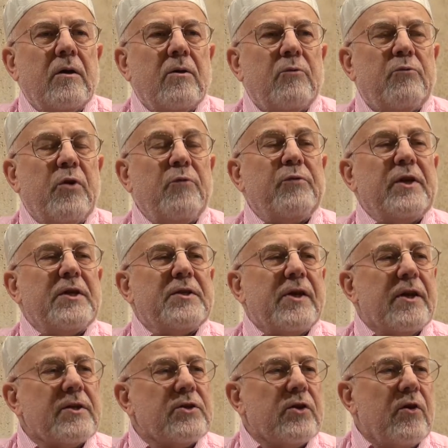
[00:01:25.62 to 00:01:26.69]

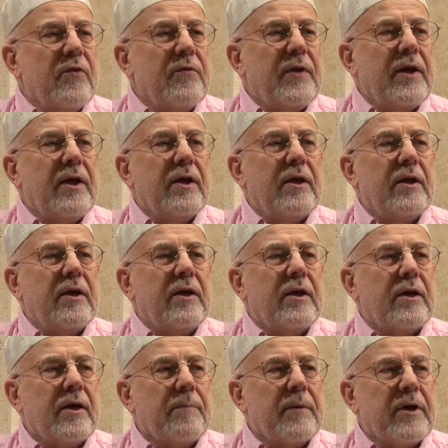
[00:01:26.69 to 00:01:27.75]
56 of the
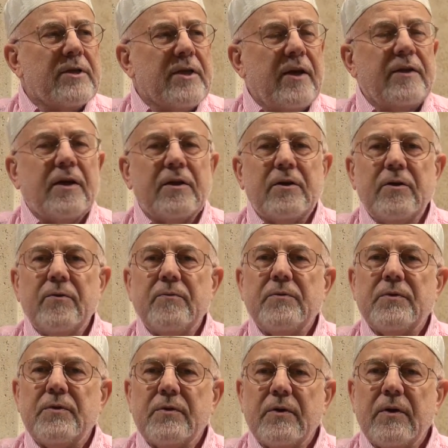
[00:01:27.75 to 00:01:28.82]

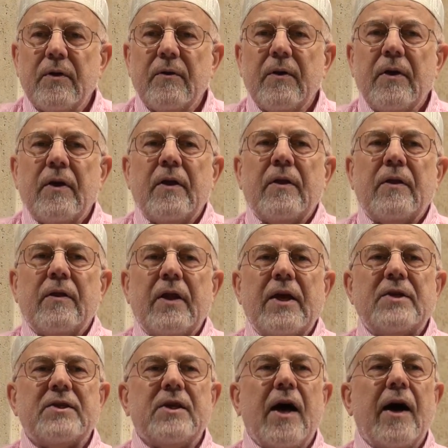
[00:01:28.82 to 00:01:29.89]
representatives,
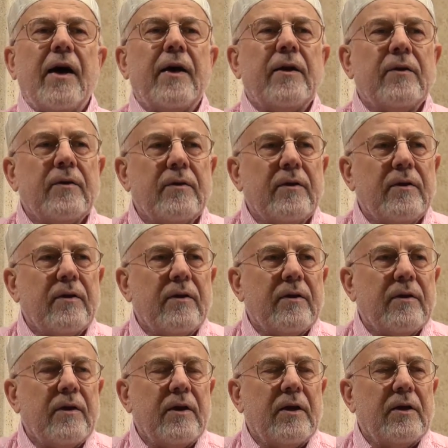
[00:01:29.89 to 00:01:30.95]
they signed
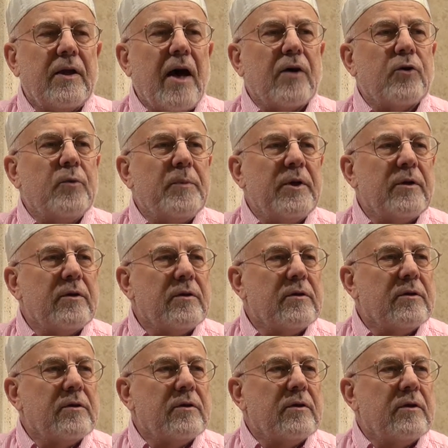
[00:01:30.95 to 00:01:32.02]
the document
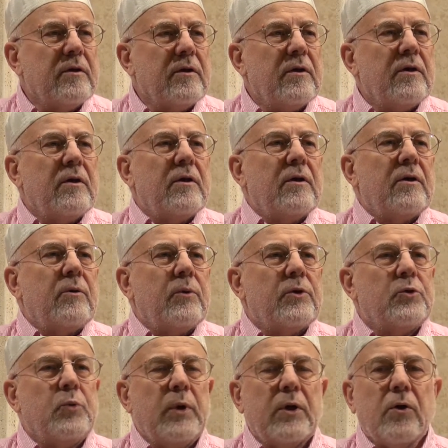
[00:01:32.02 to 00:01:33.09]

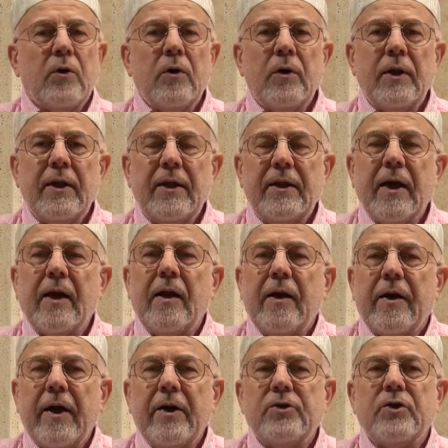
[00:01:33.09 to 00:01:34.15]
which we call the
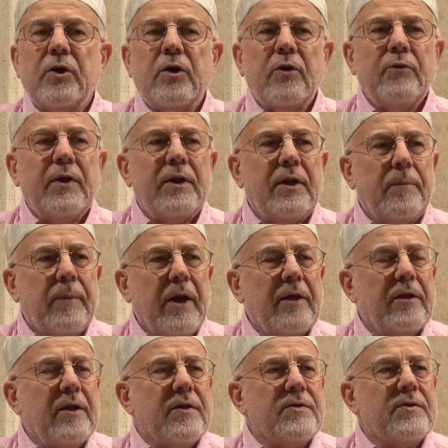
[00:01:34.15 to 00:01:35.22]
Declaration of
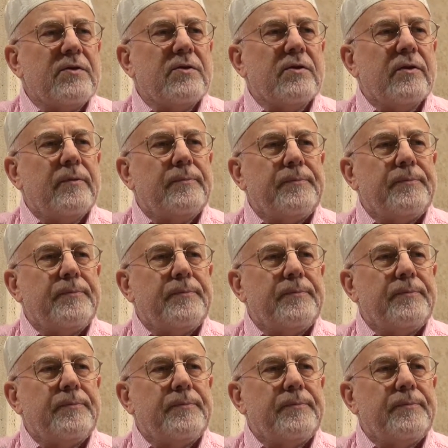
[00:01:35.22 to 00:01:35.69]
Independence,